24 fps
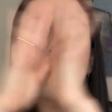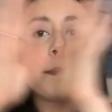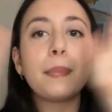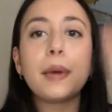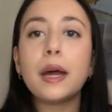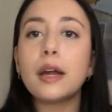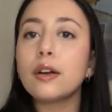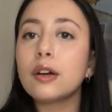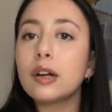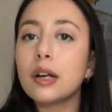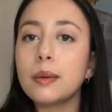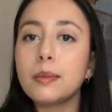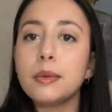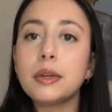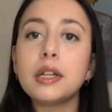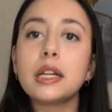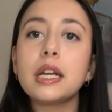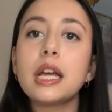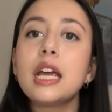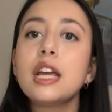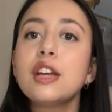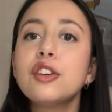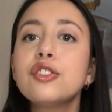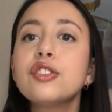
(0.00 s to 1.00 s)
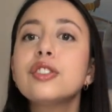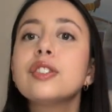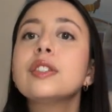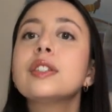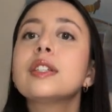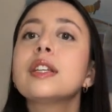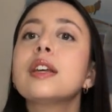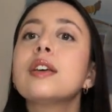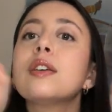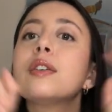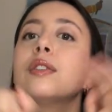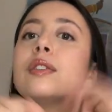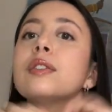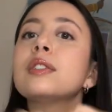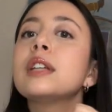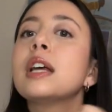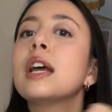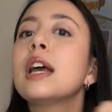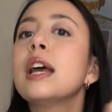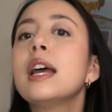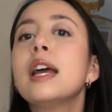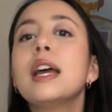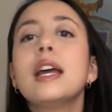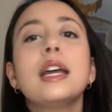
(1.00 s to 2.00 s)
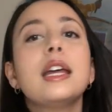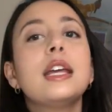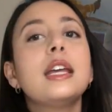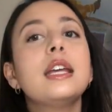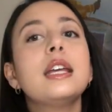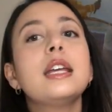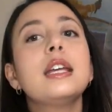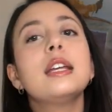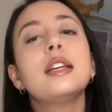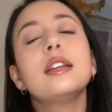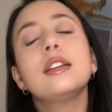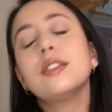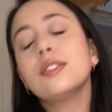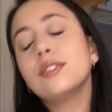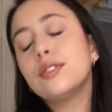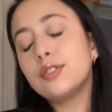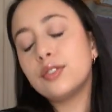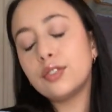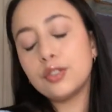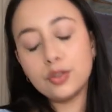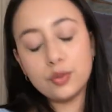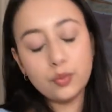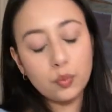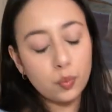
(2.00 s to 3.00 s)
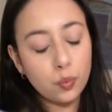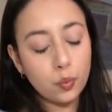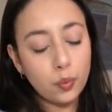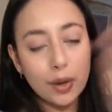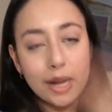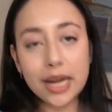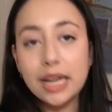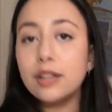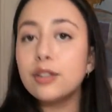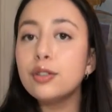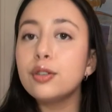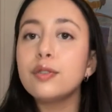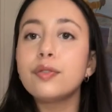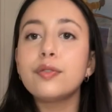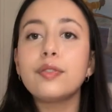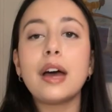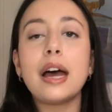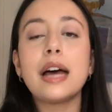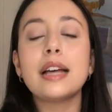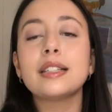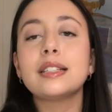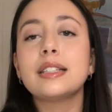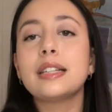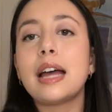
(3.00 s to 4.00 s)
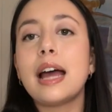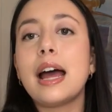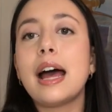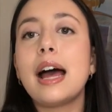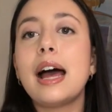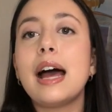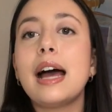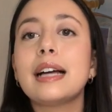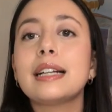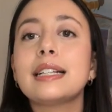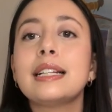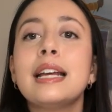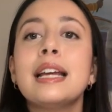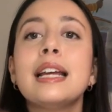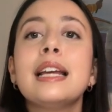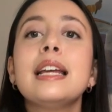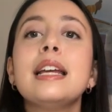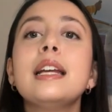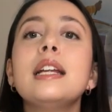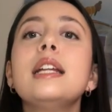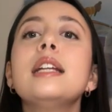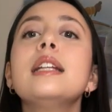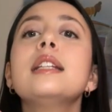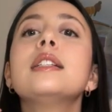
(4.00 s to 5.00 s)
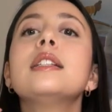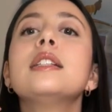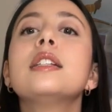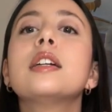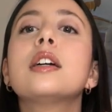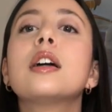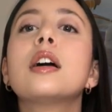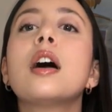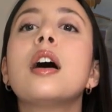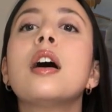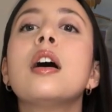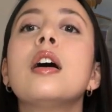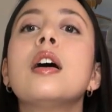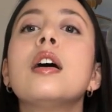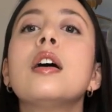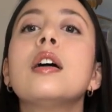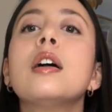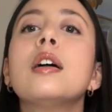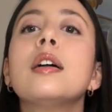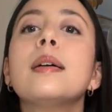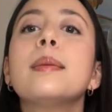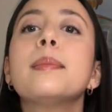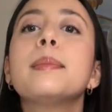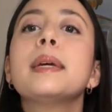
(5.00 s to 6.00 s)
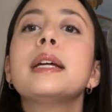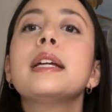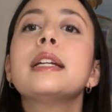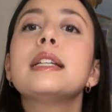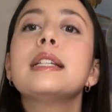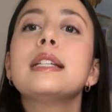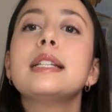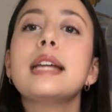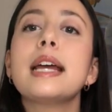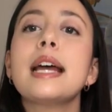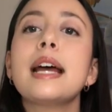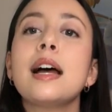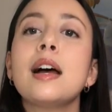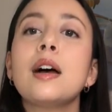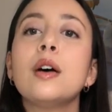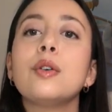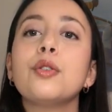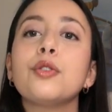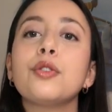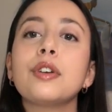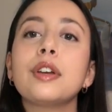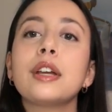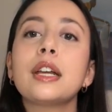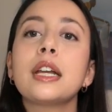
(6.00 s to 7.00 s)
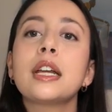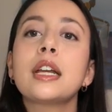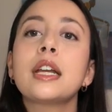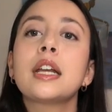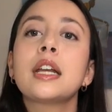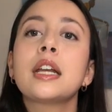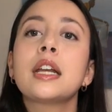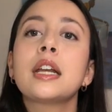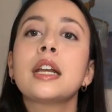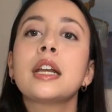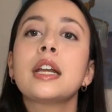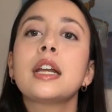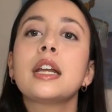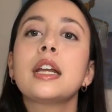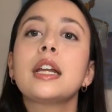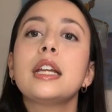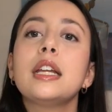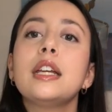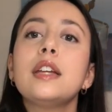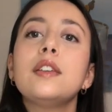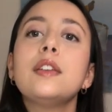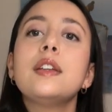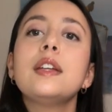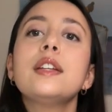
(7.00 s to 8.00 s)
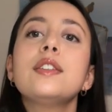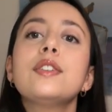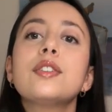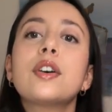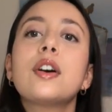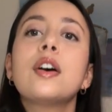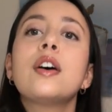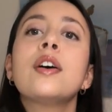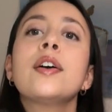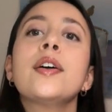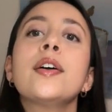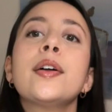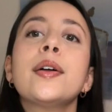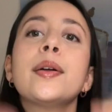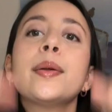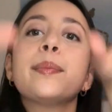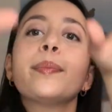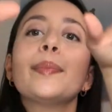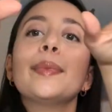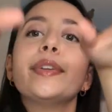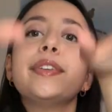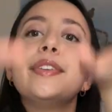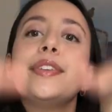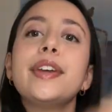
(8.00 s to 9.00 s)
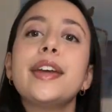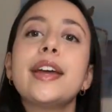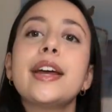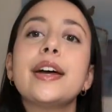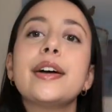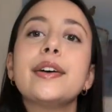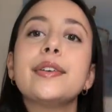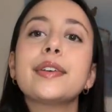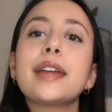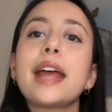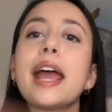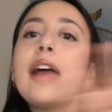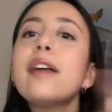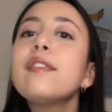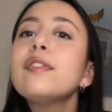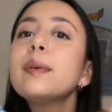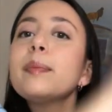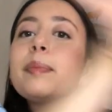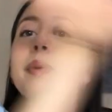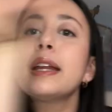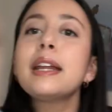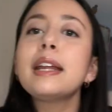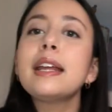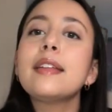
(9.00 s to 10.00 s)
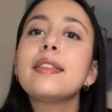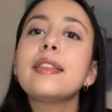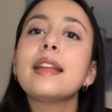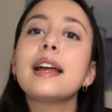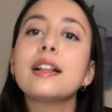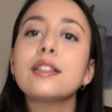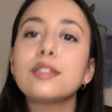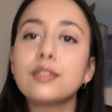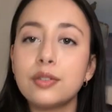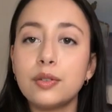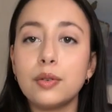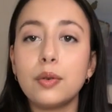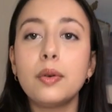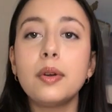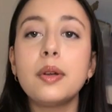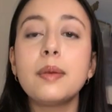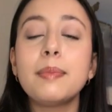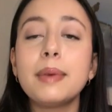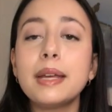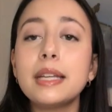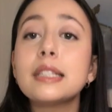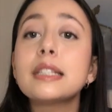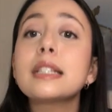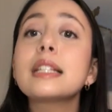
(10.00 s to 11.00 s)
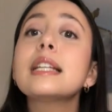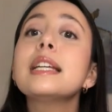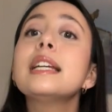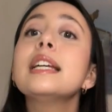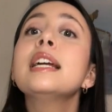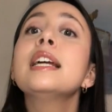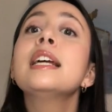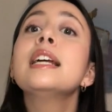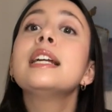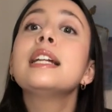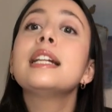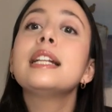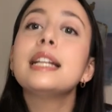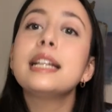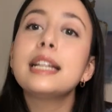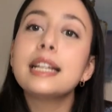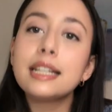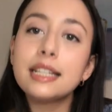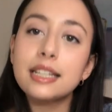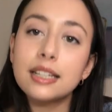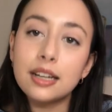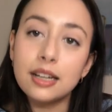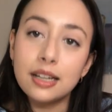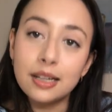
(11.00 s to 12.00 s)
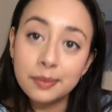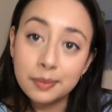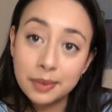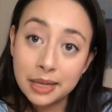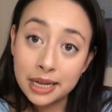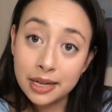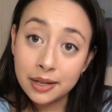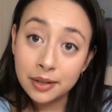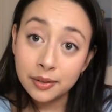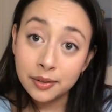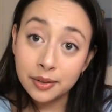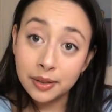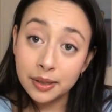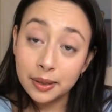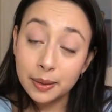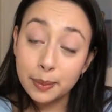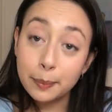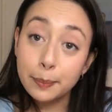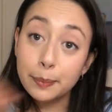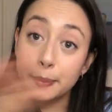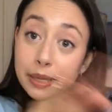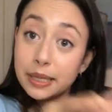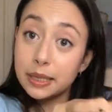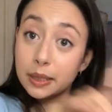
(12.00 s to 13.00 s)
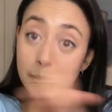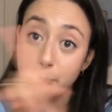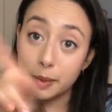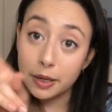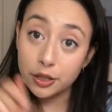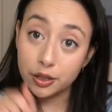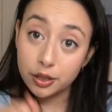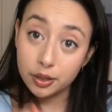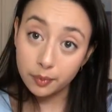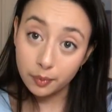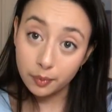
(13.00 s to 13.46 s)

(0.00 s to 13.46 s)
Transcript: better communication skills. He is just way too fast to act. He needs to calm down. You need to calm down. Everybody in that story basically needed to calm down, but especially